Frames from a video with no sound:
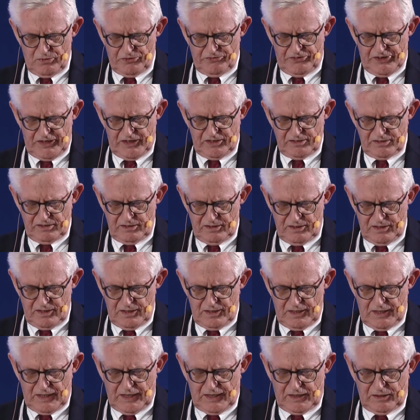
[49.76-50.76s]
marine
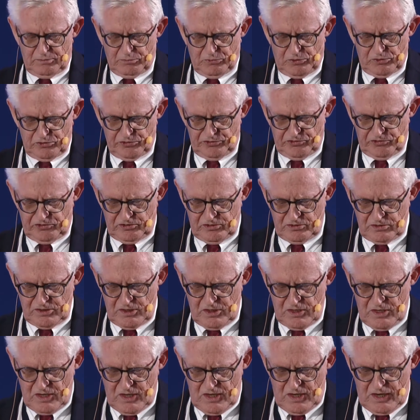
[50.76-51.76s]
animals.
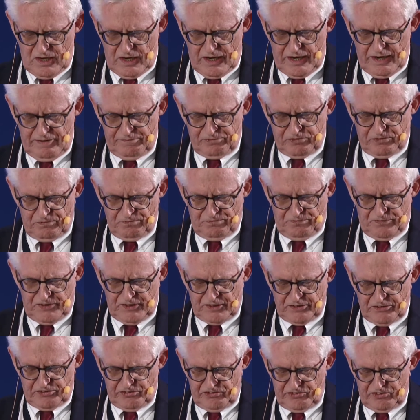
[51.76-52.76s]
I have some
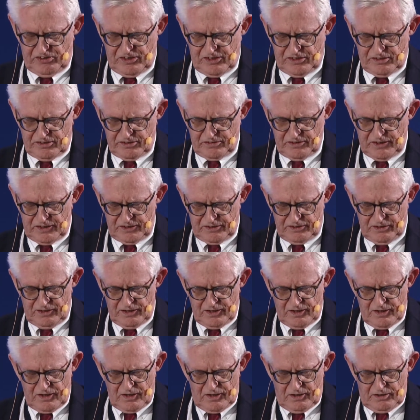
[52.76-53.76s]
figures here that
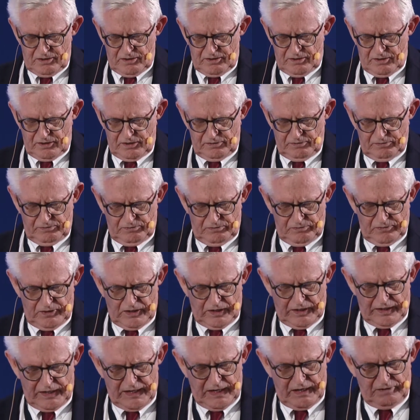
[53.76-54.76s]

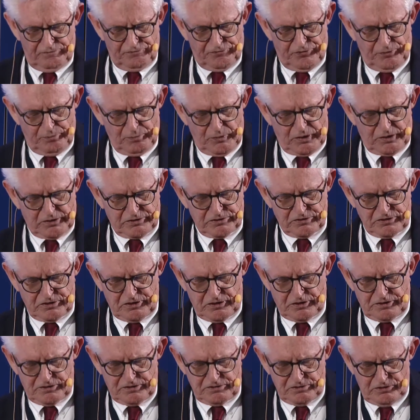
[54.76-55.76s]
I have from
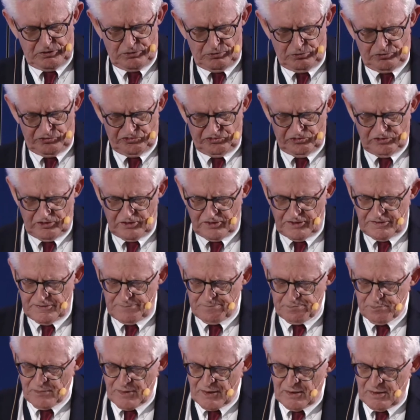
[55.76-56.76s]
Undercurrent News.
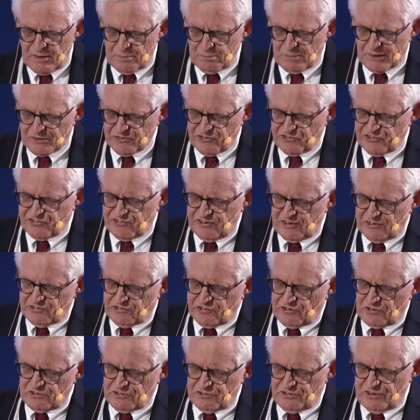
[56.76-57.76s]
About
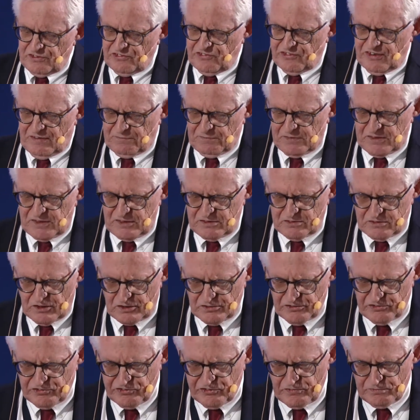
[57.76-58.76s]
670
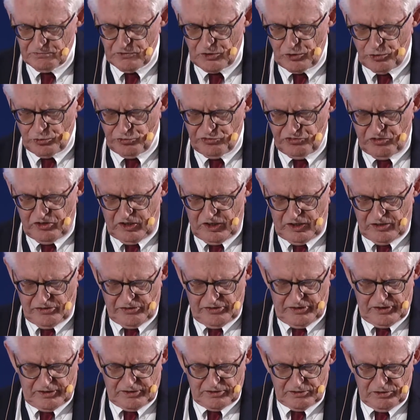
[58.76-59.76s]
tons of ghost
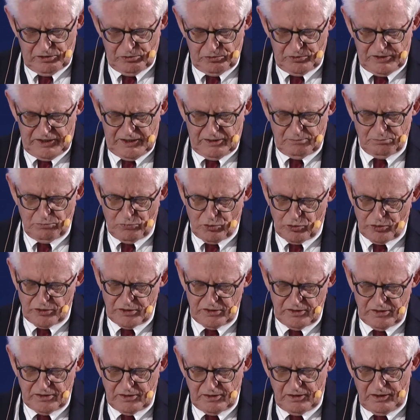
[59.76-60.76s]
gear, including
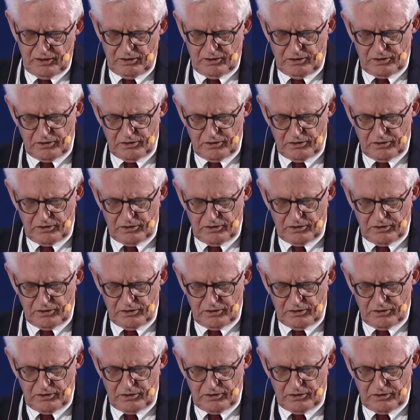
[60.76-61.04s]
more than